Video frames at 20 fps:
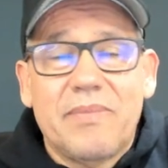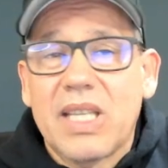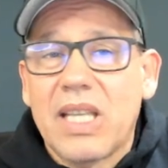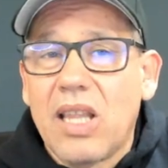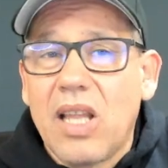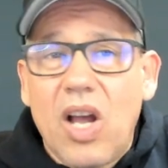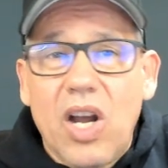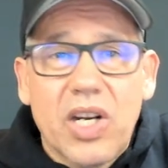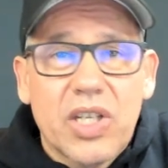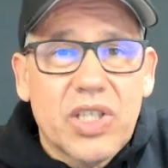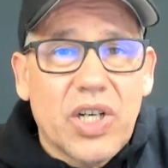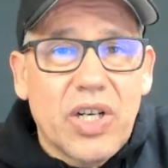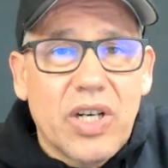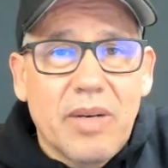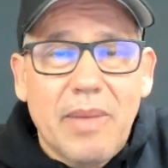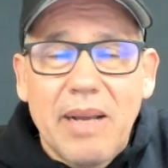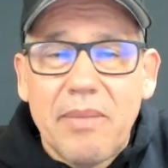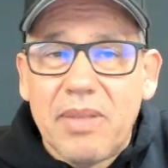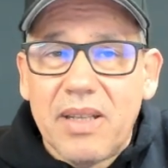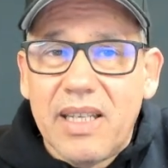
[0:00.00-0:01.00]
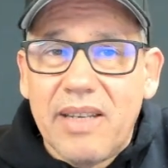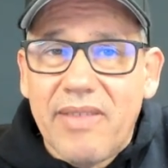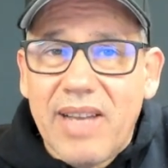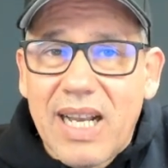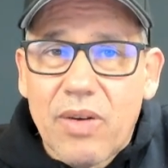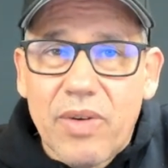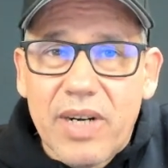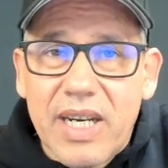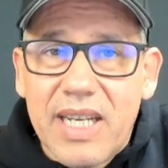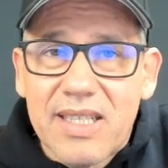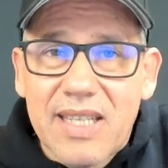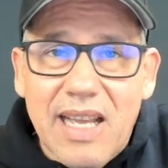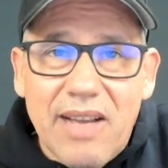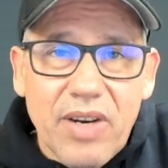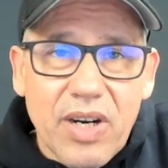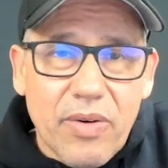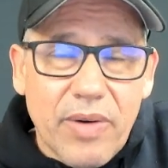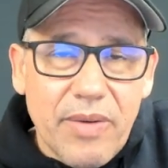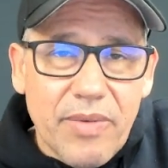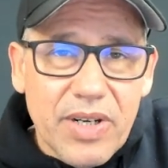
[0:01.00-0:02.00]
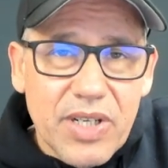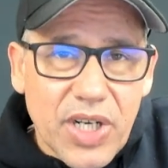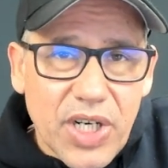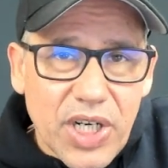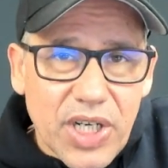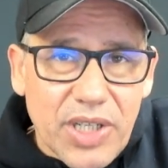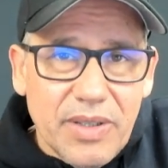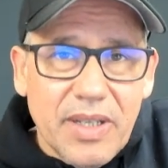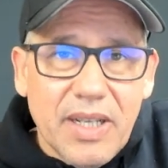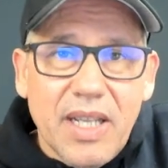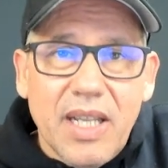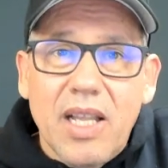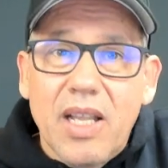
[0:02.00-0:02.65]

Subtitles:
Long term, I believe equities have a great return.